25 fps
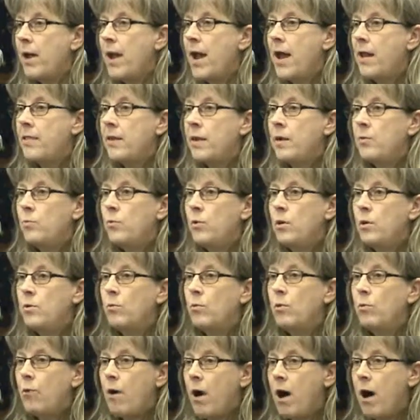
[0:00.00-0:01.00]
and then we
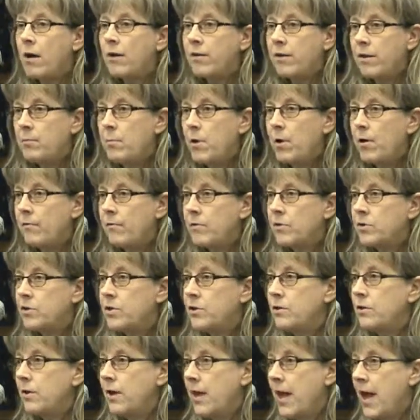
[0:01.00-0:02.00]
will walk them over
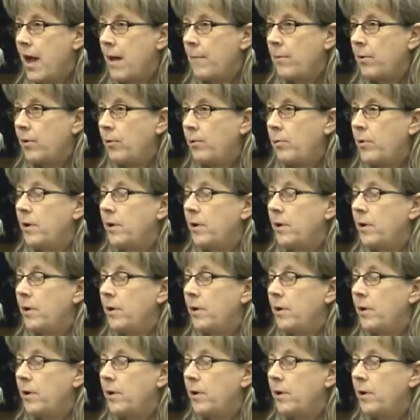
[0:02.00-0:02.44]
to the Capitol